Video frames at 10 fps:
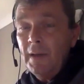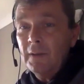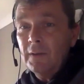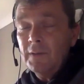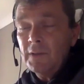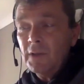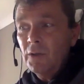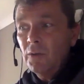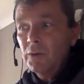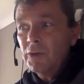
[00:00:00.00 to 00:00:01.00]
of as the
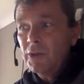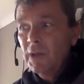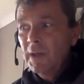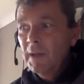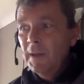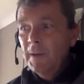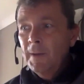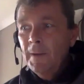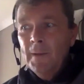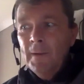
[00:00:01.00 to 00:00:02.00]
coach,
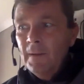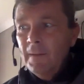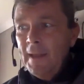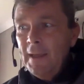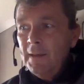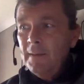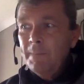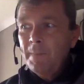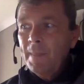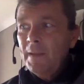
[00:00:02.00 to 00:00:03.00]
then
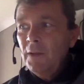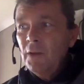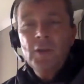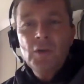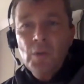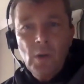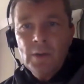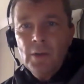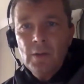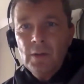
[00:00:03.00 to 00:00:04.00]
you're going to do
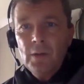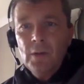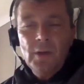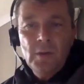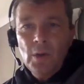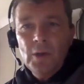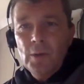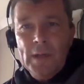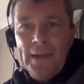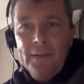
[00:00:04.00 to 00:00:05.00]
all you
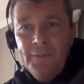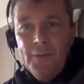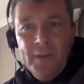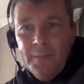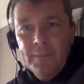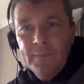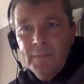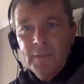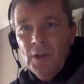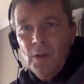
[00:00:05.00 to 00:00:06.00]
can for them.
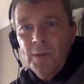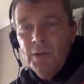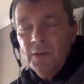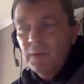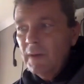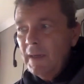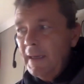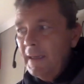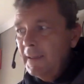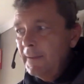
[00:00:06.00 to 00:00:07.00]
You're going to,
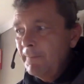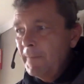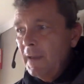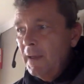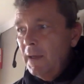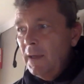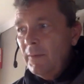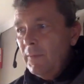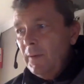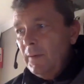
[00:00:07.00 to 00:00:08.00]
and
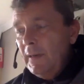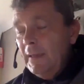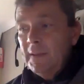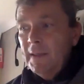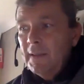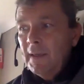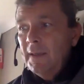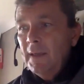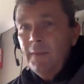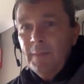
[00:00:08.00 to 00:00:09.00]
like take
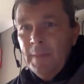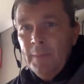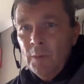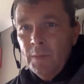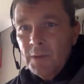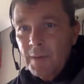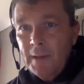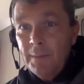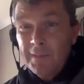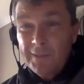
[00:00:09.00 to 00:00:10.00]
Daniel. I've had my moments with
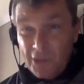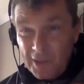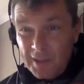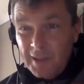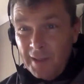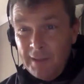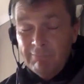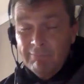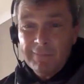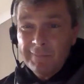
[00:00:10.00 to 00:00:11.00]
him. Justin,
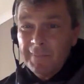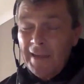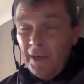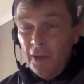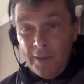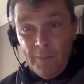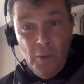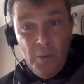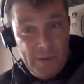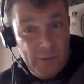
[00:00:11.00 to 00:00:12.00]
I had a lot of
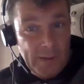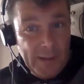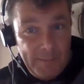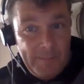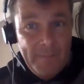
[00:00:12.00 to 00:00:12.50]
moments with him.